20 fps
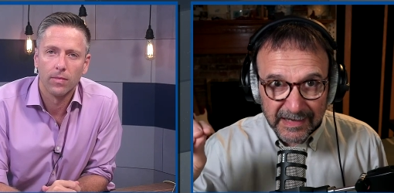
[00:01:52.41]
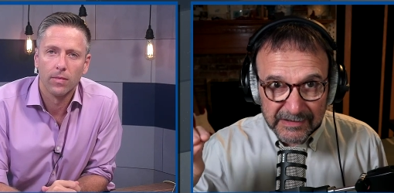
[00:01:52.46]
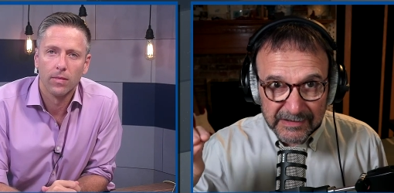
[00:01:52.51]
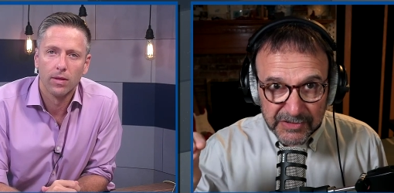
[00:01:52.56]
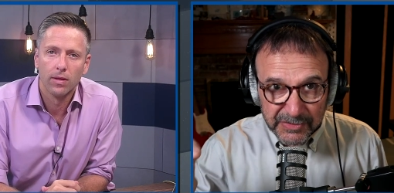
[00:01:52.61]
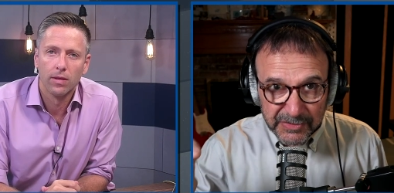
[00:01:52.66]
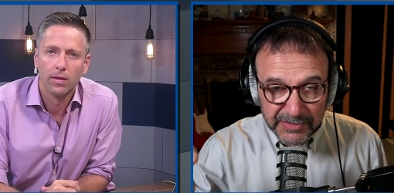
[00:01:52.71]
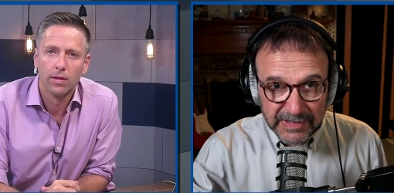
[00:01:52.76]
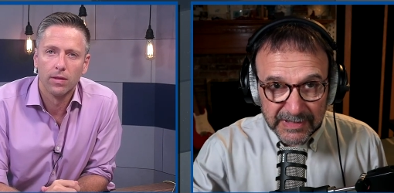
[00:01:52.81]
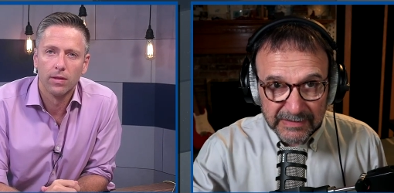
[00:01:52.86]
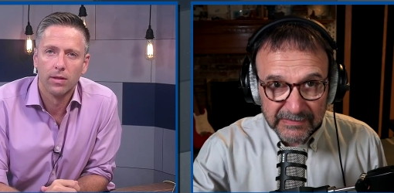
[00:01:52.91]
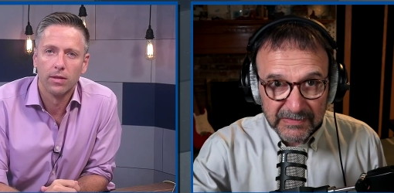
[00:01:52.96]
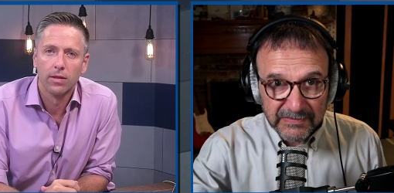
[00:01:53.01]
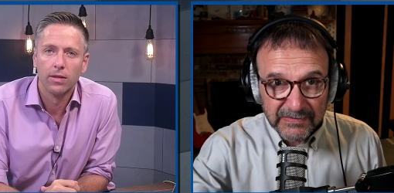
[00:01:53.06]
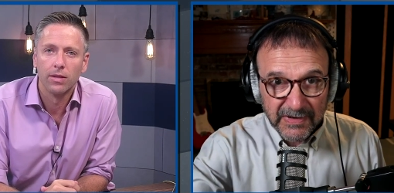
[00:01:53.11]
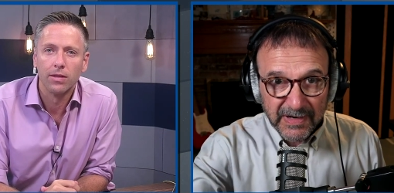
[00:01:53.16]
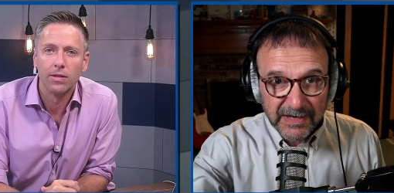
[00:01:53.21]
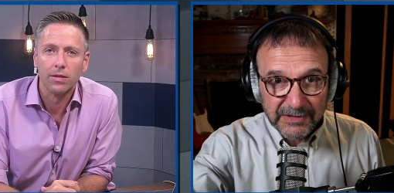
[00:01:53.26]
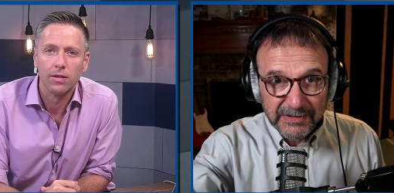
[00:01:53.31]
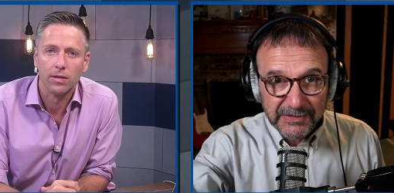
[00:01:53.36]
Speaker 1: entry of the
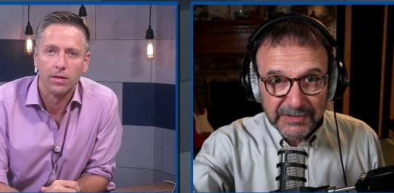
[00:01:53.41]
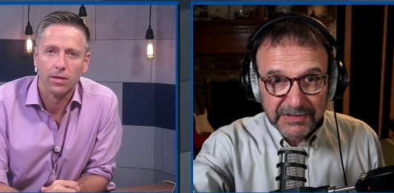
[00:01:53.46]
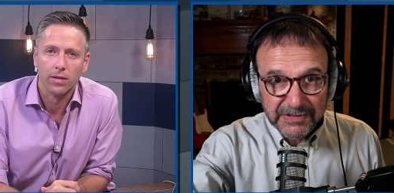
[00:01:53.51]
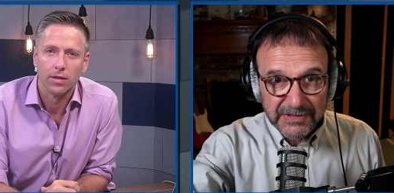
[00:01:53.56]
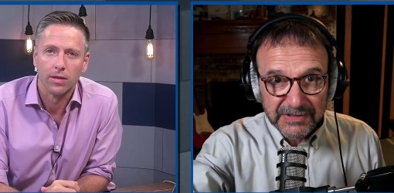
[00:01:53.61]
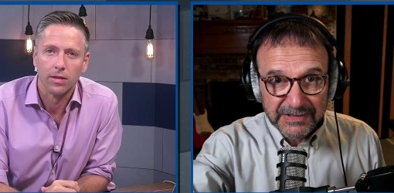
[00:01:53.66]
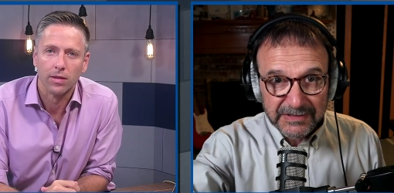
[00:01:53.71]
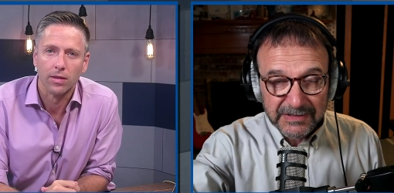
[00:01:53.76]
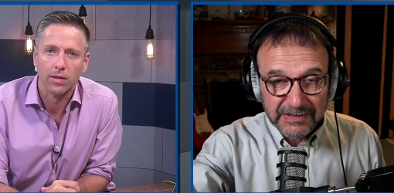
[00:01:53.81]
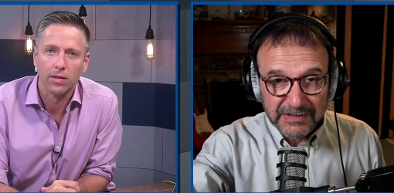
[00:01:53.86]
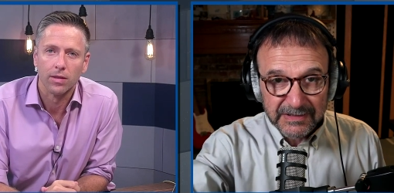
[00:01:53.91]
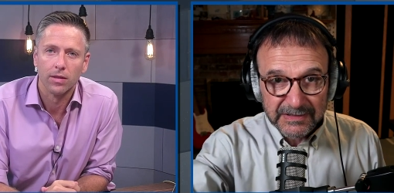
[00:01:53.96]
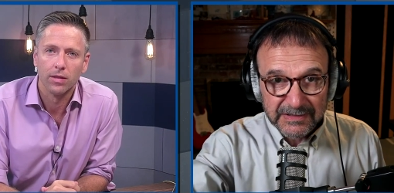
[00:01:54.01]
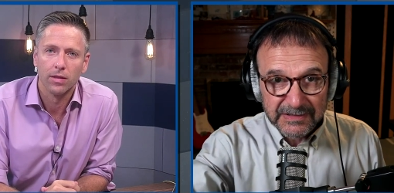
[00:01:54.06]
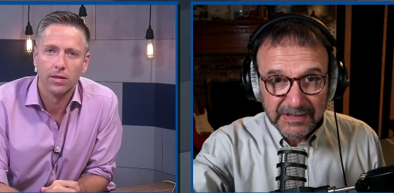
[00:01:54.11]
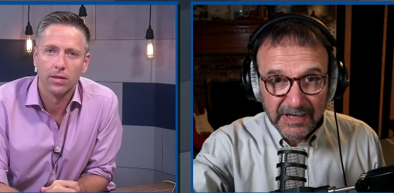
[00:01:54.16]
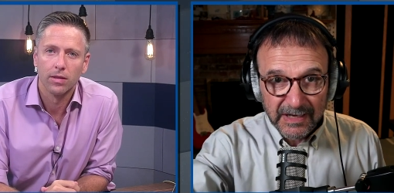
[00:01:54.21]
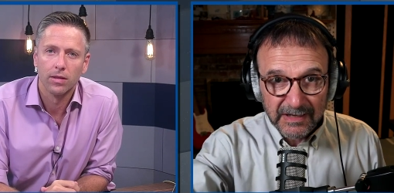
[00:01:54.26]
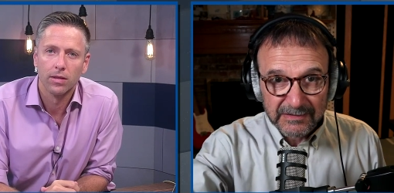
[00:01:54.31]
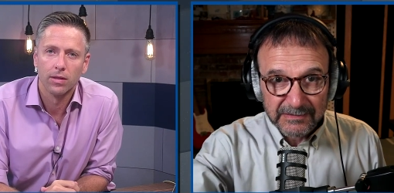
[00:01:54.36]
virus into the
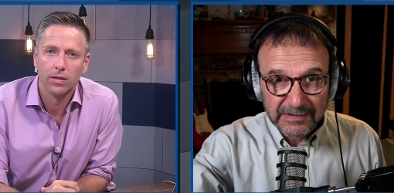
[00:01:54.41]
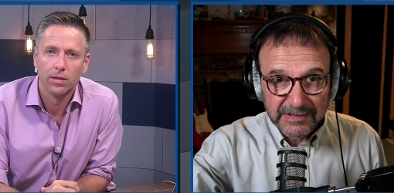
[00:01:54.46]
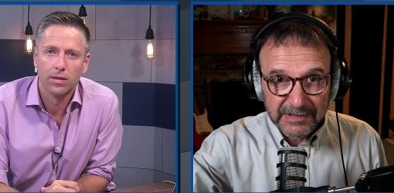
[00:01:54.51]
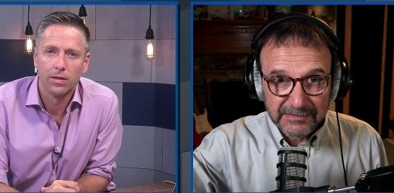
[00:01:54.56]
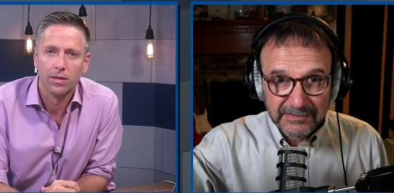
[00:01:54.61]
cell, right?